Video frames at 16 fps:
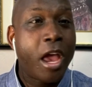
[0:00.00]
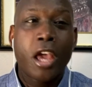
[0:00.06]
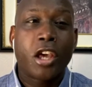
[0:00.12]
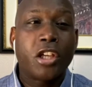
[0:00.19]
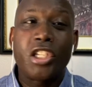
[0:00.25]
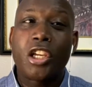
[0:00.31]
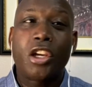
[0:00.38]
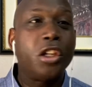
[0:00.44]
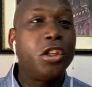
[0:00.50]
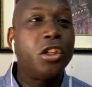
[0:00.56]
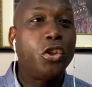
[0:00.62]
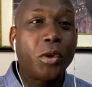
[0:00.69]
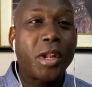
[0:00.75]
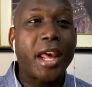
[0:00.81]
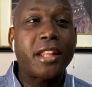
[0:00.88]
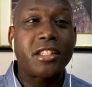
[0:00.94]
Because he couldn't
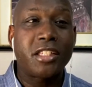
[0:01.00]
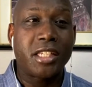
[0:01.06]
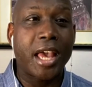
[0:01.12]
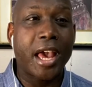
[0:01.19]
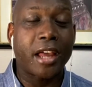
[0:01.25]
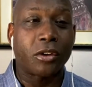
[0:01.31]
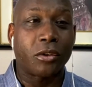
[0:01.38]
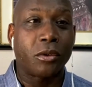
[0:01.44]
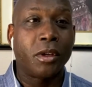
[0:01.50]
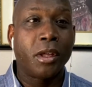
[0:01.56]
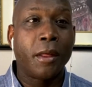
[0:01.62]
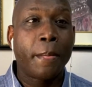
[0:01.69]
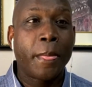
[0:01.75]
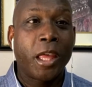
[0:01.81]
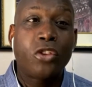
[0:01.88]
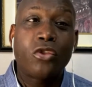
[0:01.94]
do that in Seattle.
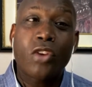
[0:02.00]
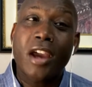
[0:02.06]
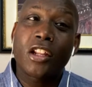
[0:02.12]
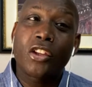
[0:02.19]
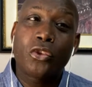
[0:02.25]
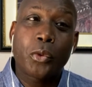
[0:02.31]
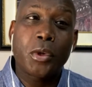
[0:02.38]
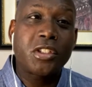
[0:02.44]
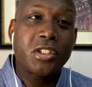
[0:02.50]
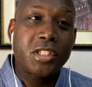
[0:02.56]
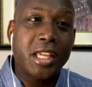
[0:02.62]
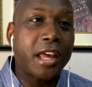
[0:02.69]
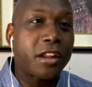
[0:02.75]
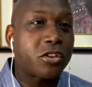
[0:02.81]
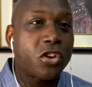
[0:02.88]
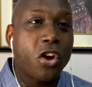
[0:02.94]
He tried to twist
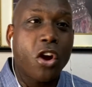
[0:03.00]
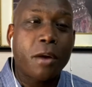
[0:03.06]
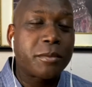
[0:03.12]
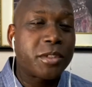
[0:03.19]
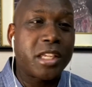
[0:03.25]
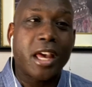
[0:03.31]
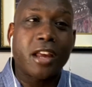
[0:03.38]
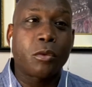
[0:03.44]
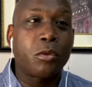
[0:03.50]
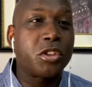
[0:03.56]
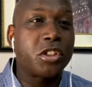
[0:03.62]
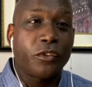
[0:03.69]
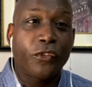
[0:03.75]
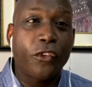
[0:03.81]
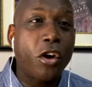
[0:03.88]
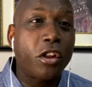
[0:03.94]
Seattle's arm. Seattle
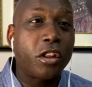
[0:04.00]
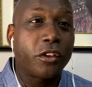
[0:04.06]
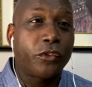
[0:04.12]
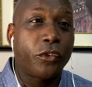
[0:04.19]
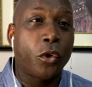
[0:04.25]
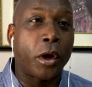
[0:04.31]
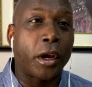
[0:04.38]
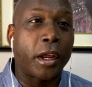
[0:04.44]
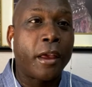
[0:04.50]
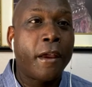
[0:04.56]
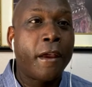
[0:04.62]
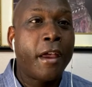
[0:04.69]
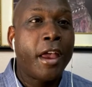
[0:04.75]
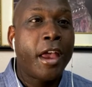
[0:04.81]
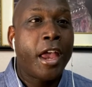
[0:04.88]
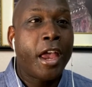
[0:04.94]
wasn't falling for it.
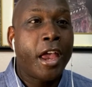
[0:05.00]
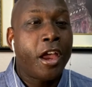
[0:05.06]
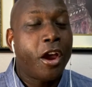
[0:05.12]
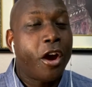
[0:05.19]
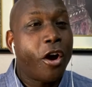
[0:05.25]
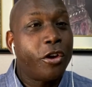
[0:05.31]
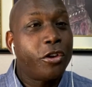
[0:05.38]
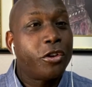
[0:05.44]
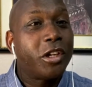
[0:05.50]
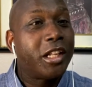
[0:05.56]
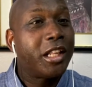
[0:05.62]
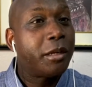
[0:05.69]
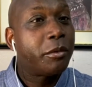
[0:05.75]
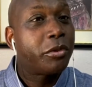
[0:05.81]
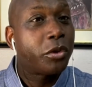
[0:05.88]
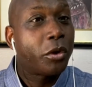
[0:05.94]
Are you going to
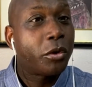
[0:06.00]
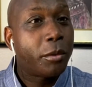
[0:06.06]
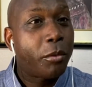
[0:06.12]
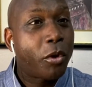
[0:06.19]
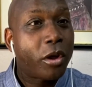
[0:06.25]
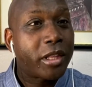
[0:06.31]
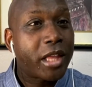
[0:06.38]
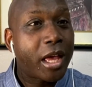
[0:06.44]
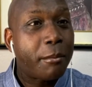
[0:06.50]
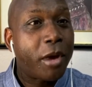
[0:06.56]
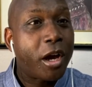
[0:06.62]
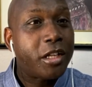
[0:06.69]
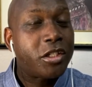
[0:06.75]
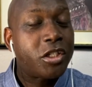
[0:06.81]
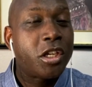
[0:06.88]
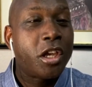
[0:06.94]
let him throw the ball that
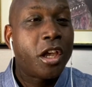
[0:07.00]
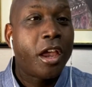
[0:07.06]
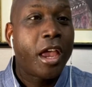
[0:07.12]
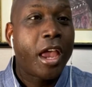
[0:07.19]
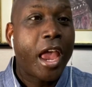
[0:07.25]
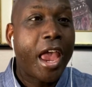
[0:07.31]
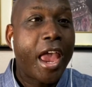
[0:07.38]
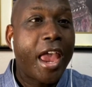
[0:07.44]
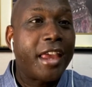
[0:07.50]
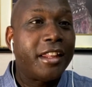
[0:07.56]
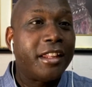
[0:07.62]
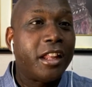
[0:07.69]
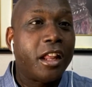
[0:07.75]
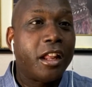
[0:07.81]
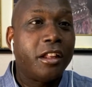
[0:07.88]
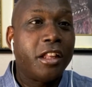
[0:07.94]
much
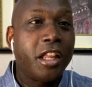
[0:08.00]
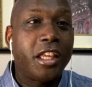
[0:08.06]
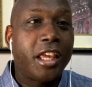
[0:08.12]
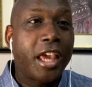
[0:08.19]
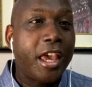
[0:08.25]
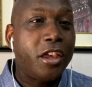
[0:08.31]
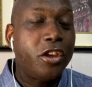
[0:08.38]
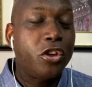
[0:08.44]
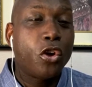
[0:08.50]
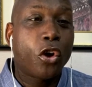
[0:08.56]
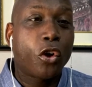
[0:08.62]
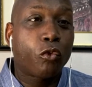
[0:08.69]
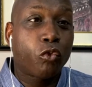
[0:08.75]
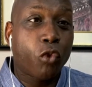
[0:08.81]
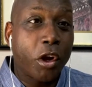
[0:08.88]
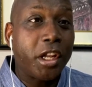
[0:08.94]
and negate
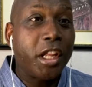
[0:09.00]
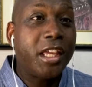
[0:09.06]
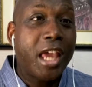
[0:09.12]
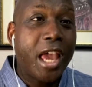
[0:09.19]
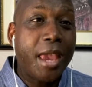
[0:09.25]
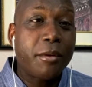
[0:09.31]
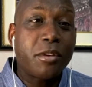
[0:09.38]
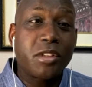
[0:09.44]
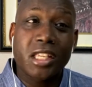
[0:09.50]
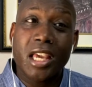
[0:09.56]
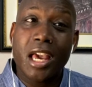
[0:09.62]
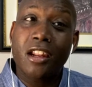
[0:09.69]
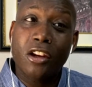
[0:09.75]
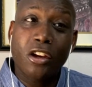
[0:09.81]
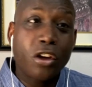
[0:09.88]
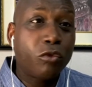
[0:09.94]
your running game? Because they
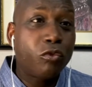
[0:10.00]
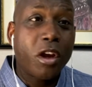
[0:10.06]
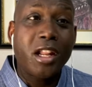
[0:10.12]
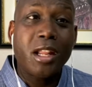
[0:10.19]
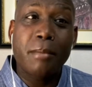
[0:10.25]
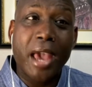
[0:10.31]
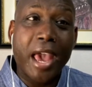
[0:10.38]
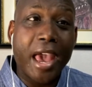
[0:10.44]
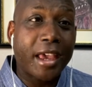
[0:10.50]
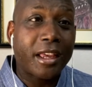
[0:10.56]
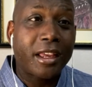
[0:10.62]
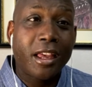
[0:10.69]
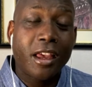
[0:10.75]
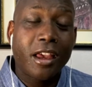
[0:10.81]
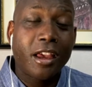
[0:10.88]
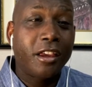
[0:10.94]
got a good running back,
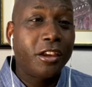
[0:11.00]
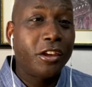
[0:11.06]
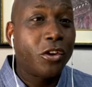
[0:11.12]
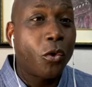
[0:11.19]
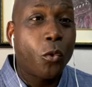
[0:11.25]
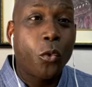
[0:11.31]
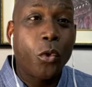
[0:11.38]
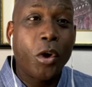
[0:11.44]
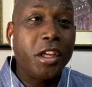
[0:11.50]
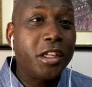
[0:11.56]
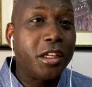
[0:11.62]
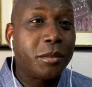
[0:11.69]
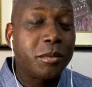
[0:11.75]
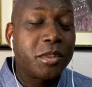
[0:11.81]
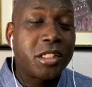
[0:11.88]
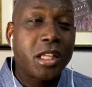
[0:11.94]
you know,
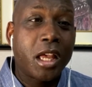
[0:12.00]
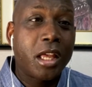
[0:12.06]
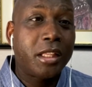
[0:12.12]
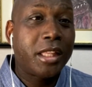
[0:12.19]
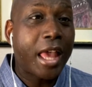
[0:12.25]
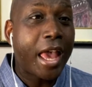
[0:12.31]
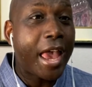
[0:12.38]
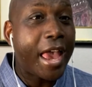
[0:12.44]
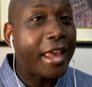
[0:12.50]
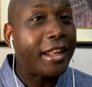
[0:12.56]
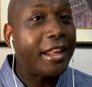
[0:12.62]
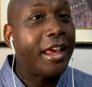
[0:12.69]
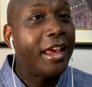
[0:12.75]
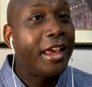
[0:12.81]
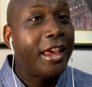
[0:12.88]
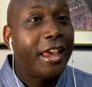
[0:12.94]
Williams, that
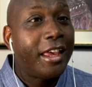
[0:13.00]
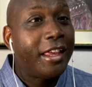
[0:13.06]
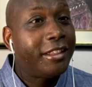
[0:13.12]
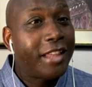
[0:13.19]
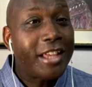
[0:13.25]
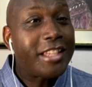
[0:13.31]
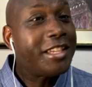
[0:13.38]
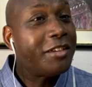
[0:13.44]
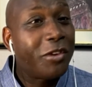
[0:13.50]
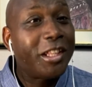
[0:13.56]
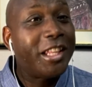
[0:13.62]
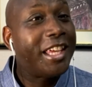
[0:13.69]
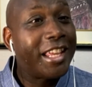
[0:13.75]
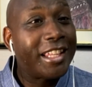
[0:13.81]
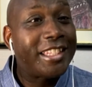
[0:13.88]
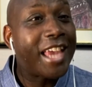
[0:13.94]
doesn't
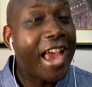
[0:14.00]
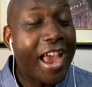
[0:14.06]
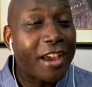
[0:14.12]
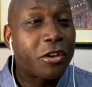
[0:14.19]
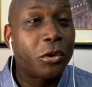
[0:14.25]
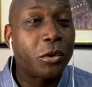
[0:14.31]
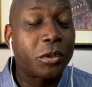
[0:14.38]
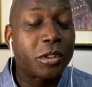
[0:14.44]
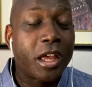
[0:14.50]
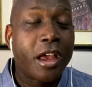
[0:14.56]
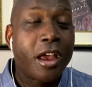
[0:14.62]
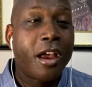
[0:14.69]
really get tackled.